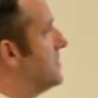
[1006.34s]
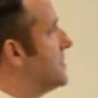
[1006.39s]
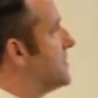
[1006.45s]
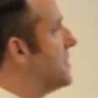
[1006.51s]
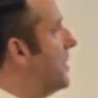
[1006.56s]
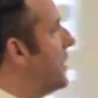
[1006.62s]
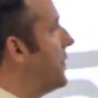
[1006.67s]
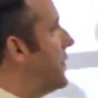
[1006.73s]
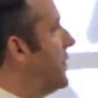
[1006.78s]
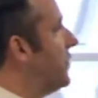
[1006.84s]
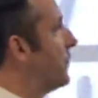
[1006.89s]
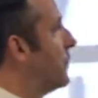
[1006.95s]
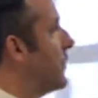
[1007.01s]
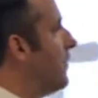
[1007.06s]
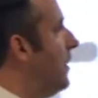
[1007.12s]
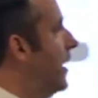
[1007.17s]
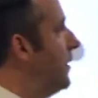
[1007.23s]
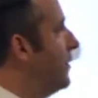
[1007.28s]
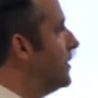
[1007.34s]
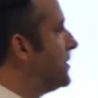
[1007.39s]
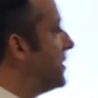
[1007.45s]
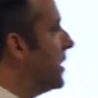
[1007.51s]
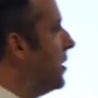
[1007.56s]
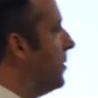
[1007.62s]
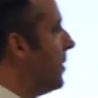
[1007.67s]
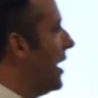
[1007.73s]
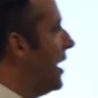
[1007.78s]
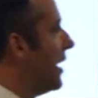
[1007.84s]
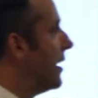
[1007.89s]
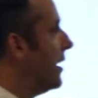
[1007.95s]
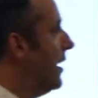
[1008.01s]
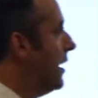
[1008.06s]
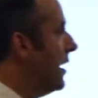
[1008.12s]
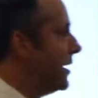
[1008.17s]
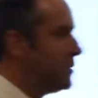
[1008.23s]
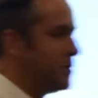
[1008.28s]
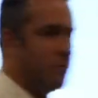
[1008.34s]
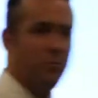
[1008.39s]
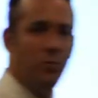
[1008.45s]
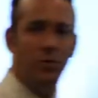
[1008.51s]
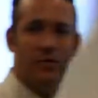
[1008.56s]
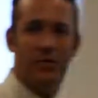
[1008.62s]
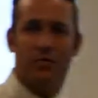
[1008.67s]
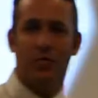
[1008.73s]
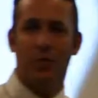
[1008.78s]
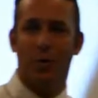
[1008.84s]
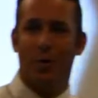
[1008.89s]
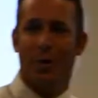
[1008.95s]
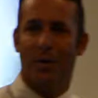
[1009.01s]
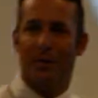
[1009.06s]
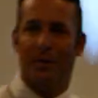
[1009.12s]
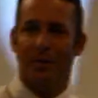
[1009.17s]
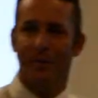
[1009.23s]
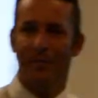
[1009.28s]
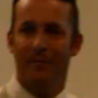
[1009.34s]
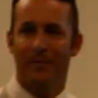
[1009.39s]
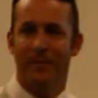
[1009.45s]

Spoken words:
To start this one, right? Where does it go back? I just moved the 2 over.